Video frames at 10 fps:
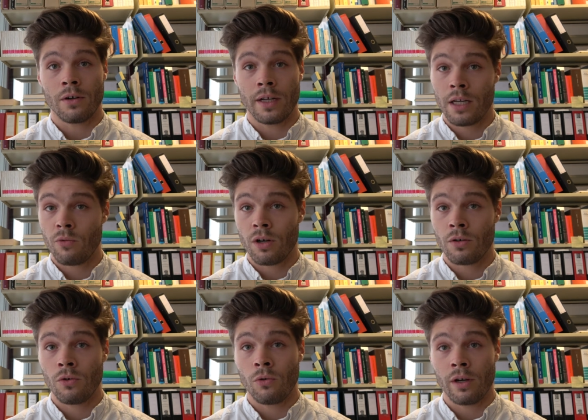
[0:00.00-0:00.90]
on
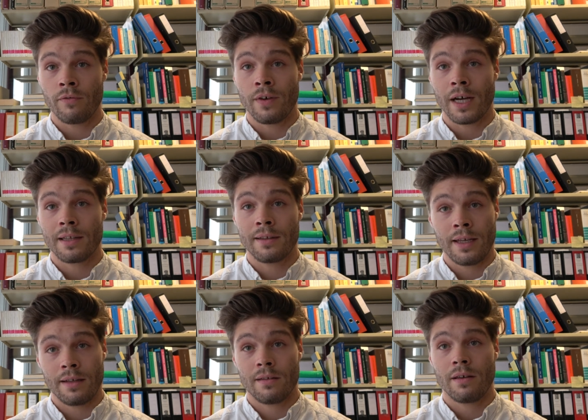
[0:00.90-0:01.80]
anyone who in fact
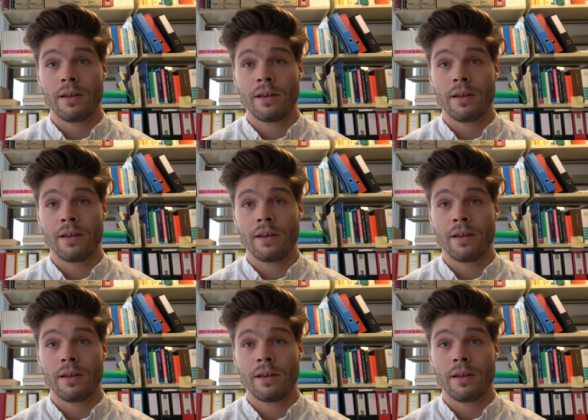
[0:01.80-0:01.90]
did